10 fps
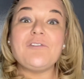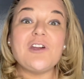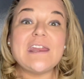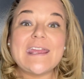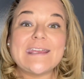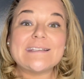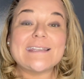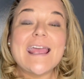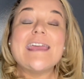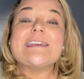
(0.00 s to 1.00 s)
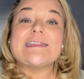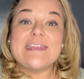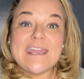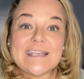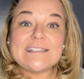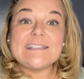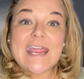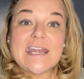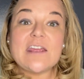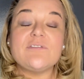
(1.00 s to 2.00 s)
it is. This
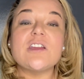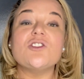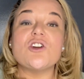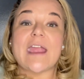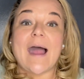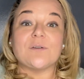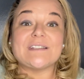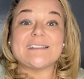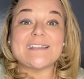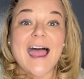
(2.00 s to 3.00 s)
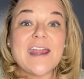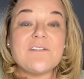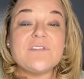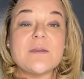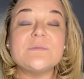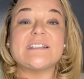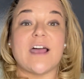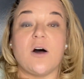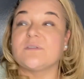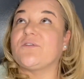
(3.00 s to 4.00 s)
native can look outside of
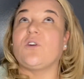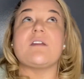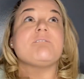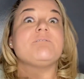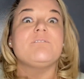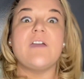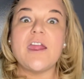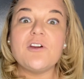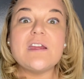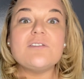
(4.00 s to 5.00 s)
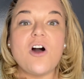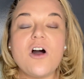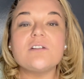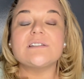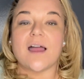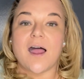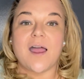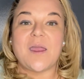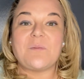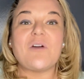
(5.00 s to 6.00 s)
themselves for a very long
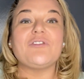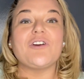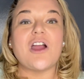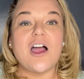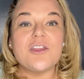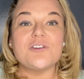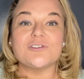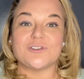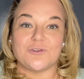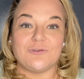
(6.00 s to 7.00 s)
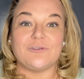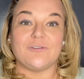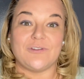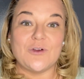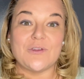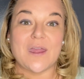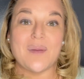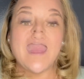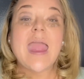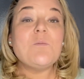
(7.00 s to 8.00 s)
time for others to fulfill
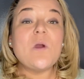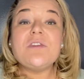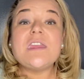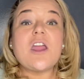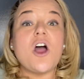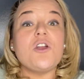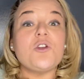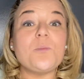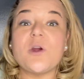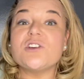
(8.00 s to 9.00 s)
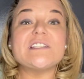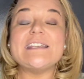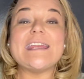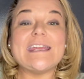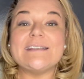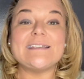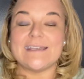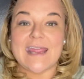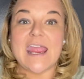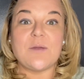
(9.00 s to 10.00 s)
them. And when the other person
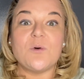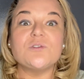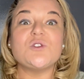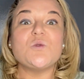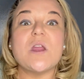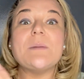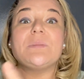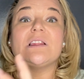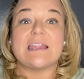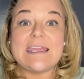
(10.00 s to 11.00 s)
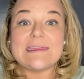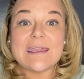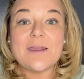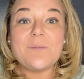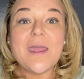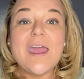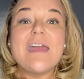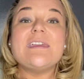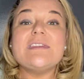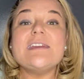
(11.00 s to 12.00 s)
isn't able to complete them,
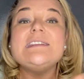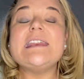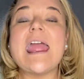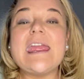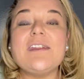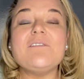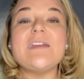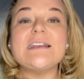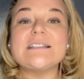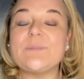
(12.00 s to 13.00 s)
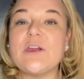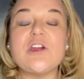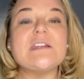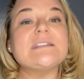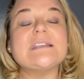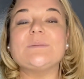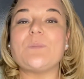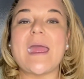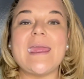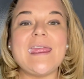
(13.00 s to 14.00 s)
then the native experiences
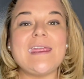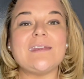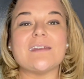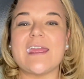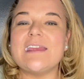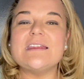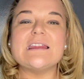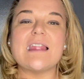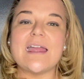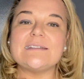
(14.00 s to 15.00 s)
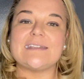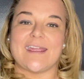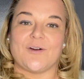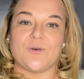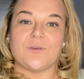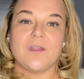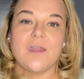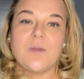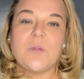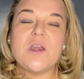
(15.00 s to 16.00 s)
pain and
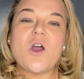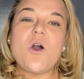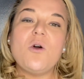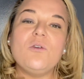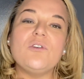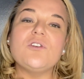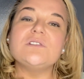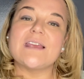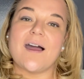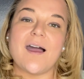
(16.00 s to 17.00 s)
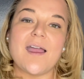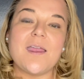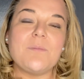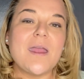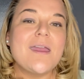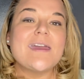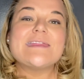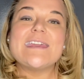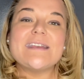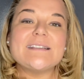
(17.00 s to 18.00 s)
letdown. But over time,
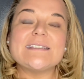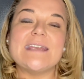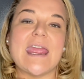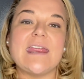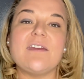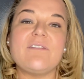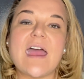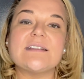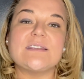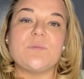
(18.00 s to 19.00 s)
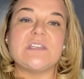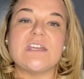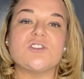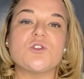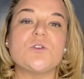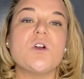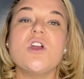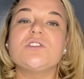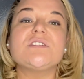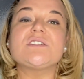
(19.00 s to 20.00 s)
this native has the potential
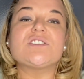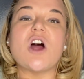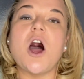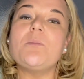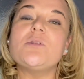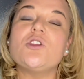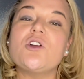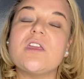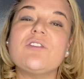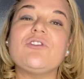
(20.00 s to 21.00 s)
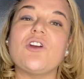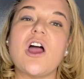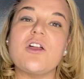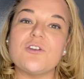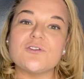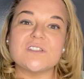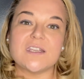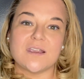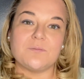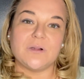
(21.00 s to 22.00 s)
to stop looking for others
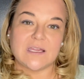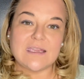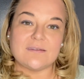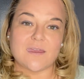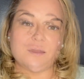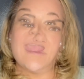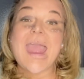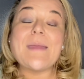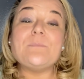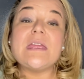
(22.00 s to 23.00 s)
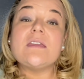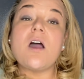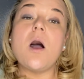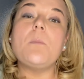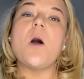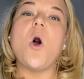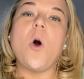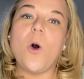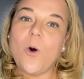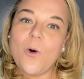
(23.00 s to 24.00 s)
to complete them and become
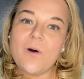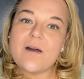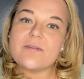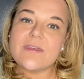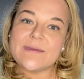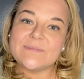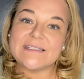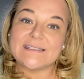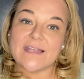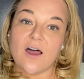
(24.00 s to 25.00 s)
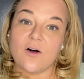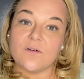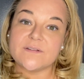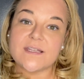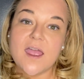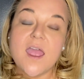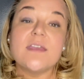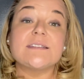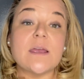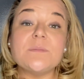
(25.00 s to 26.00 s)
whole themselves.
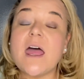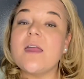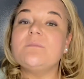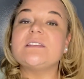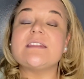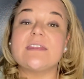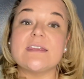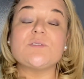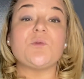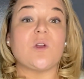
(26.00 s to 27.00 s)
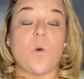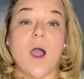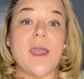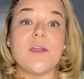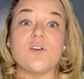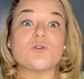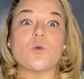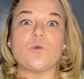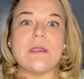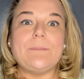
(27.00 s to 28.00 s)
Sometimes this requires
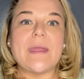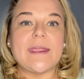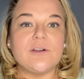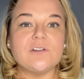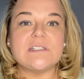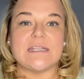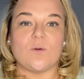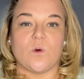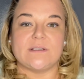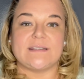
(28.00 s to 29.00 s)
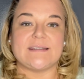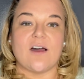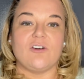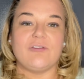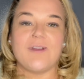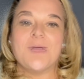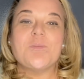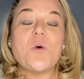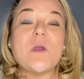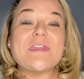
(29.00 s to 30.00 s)
reparenting oneself.
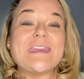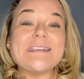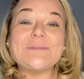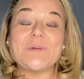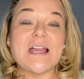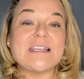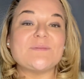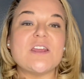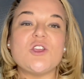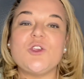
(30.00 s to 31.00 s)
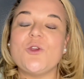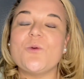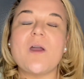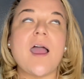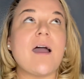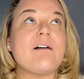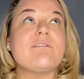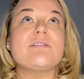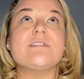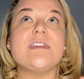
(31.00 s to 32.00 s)
But with this placement, you
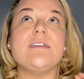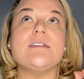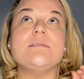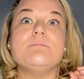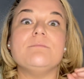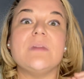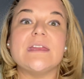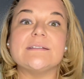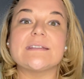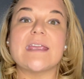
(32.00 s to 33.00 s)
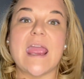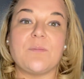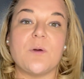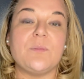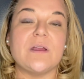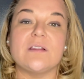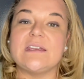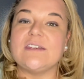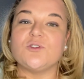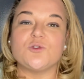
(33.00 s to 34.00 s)
have the immense
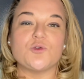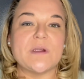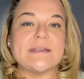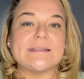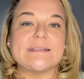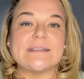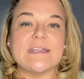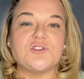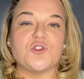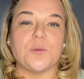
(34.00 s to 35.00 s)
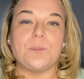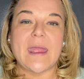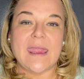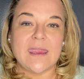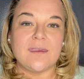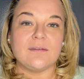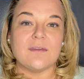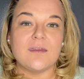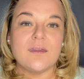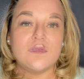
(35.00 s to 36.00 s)
capability to transcend your
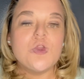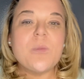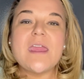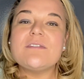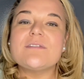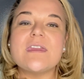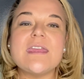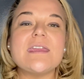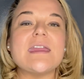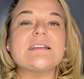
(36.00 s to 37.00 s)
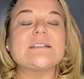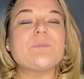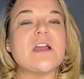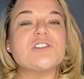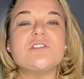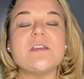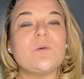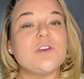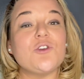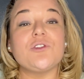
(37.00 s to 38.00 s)
pain. You may think, especially
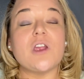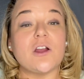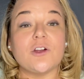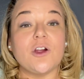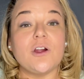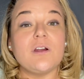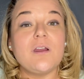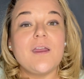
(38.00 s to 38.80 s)
when you're younger,